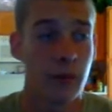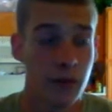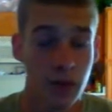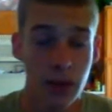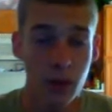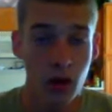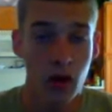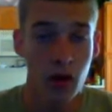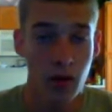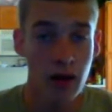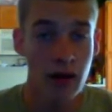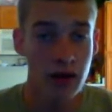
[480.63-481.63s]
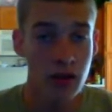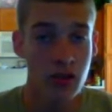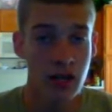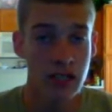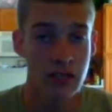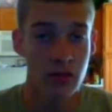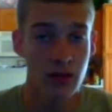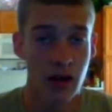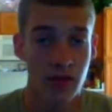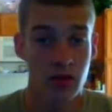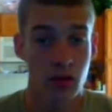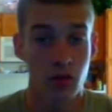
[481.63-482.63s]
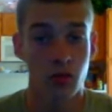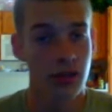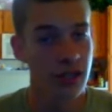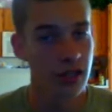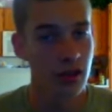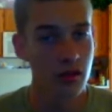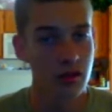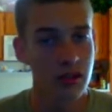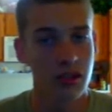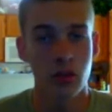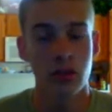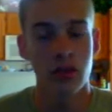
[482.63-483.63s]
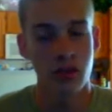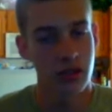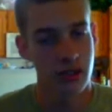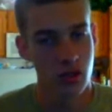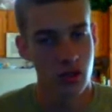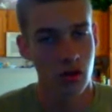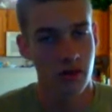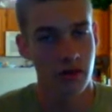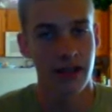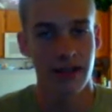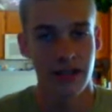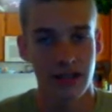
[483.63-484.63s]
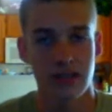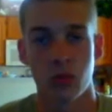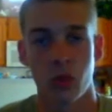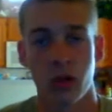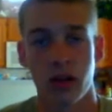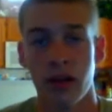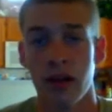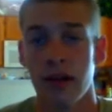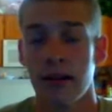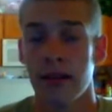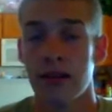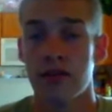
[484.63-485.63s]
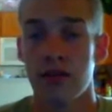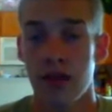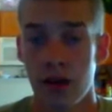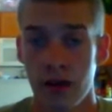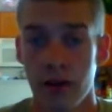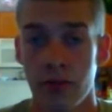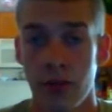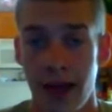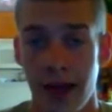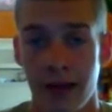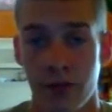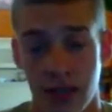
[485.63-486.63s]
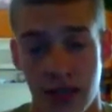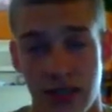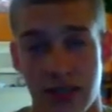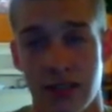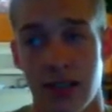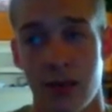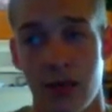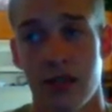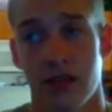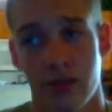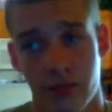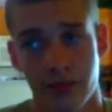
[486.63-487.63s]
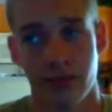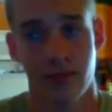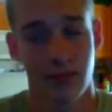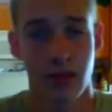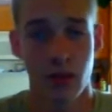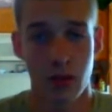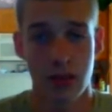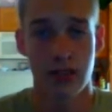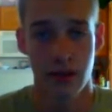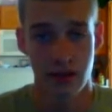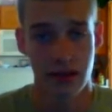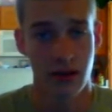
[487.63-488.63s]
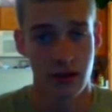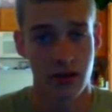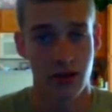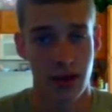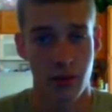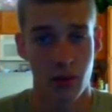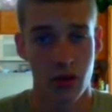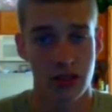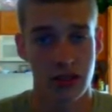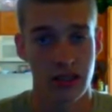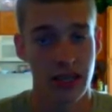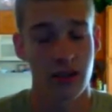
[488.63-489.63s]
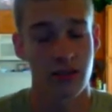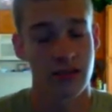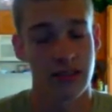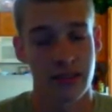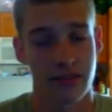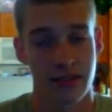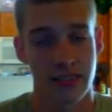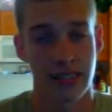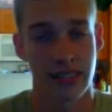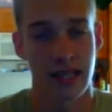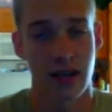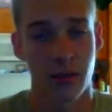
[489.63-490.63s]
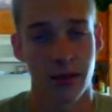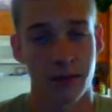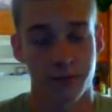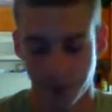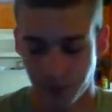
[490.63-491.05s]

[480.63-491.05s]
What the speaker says: If people are around and you're trying to spin a rifle and they're really close, you could lose control of it and hit someone. That is very bad, because, I mean, you could seriously injure that person. They couldn't even see it coming.